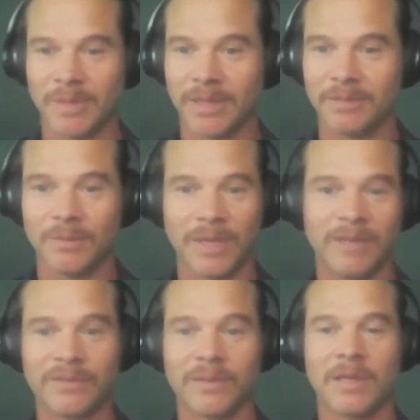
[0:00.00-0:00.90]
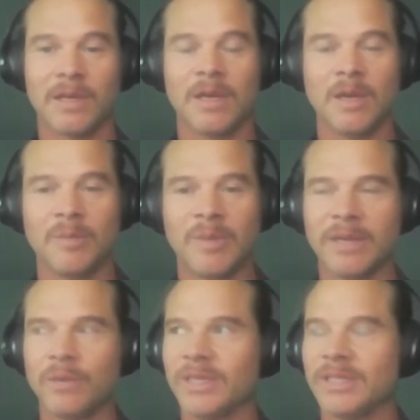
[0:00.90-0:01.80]
my wife.
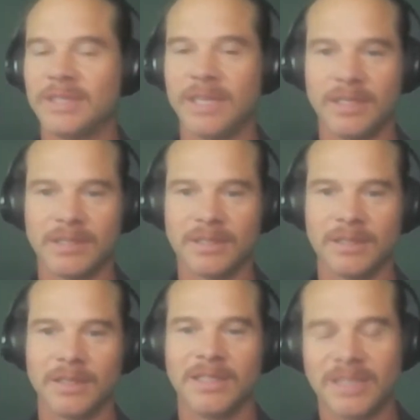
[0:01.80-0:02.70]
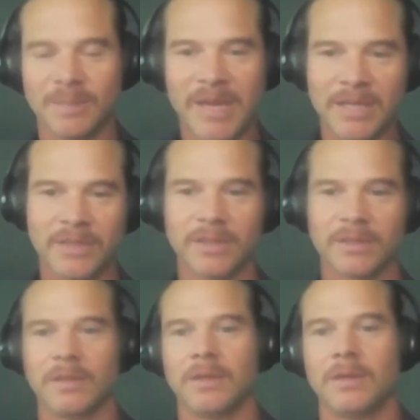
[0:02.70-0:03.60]
But what he said is, he said, Patrick,
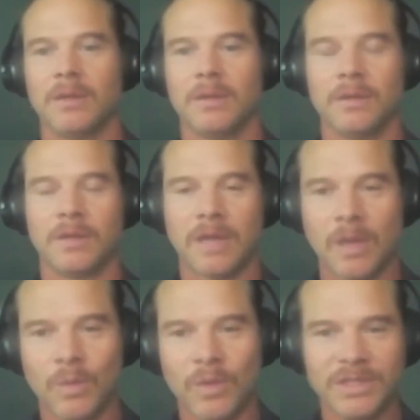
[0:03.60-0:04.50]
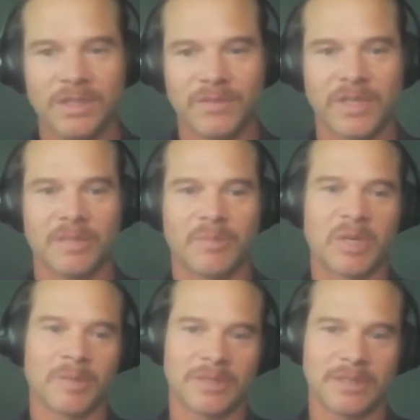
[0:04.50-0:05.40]
I want you to find your
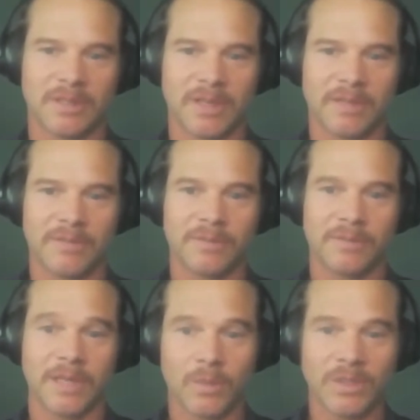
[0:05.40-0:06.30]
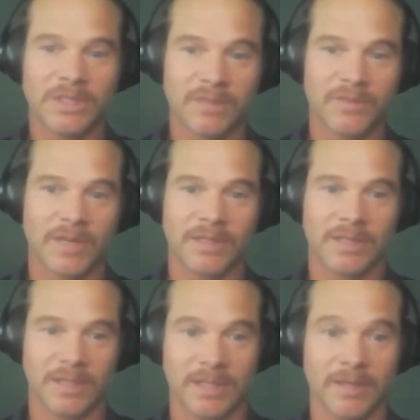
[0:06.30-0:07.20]
purpose in life, and I want you to find
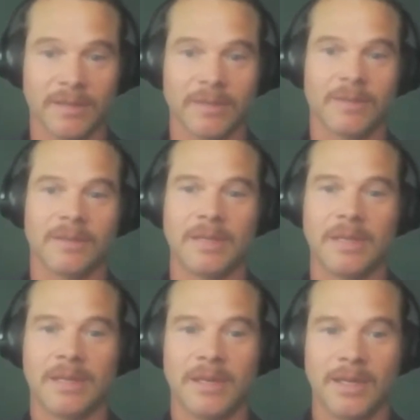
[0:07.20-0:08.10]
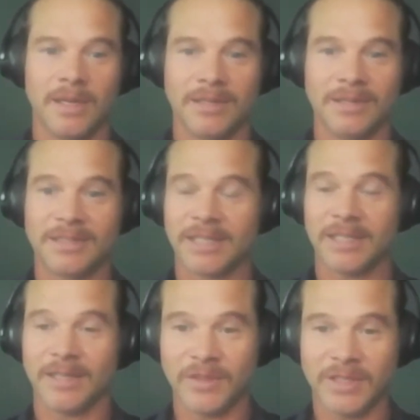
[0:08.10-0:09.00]
it here. And he's like,
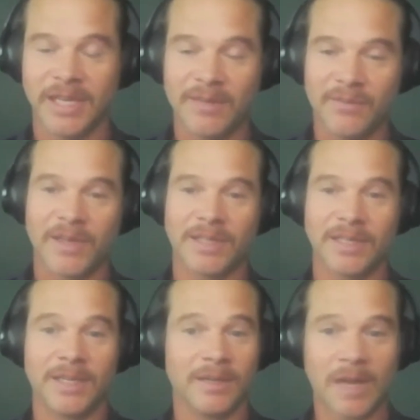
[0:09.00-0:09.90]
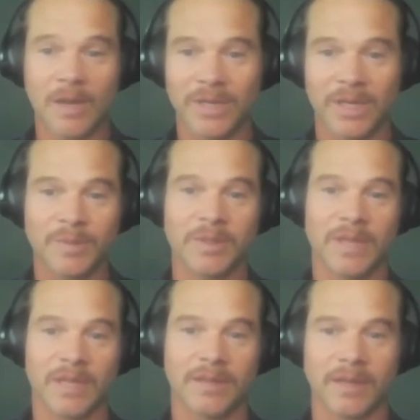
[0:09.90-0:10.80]
if you can't find it here, I want to help you
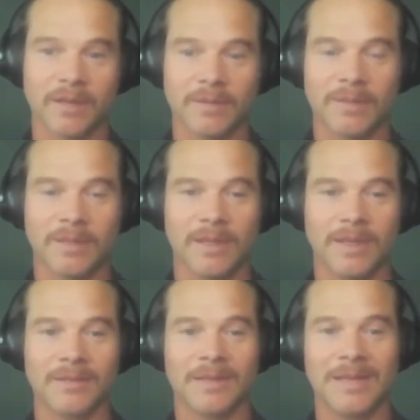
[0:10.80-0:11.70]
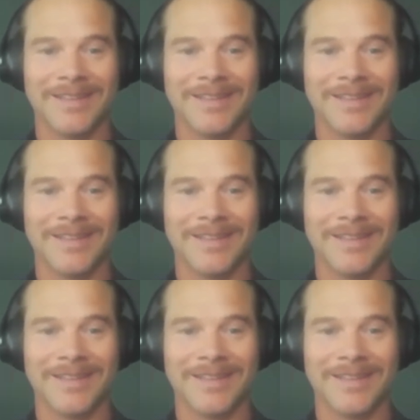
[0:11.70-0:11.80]
get there. And